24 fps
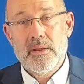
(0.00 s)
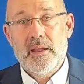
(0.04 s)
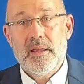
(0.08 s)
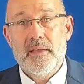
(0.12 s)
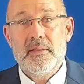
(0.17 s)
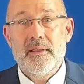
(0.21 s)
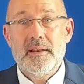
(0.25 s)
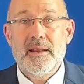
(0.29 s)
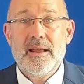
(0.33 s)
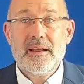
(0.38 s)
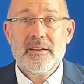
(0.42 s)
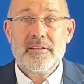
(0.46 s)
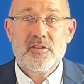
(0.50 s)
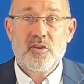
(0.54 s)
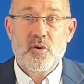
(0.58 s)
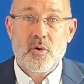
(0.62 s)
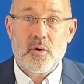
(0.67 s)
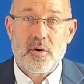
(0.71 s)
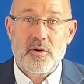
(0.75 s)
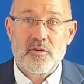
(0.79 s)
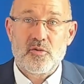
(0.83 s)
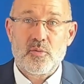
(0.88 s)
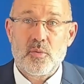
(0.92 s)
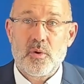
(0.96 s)
In the next
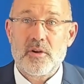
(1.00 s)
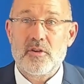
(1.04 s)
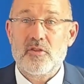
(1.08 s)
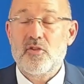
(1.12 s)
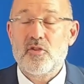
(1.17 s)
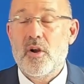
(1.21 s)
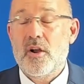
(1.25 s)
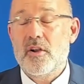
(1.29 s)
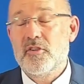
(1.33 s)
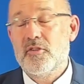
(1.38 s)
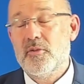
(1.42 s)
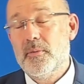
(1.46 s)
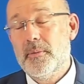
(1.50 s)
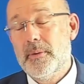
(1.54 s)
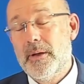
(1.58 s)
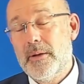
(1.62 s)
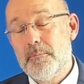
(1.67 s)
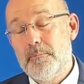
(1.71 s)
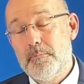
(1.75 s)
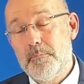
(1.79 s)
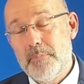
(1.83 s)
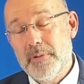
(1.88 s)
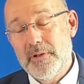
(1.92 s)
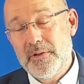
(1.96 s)
course, we're going to talk to you
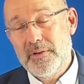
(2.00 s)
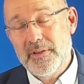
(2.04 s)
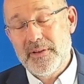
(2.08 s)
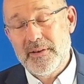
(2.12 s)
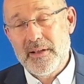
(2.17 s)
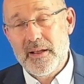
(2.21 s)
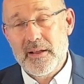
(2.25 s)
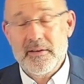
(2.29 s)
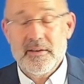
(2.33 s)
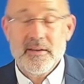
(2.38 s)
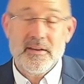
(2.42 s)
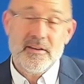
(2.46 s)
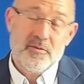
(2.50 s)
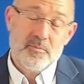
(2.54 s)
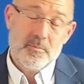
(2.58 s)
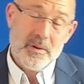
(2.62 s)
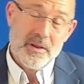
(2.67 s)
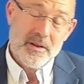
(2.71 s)
about building ideas.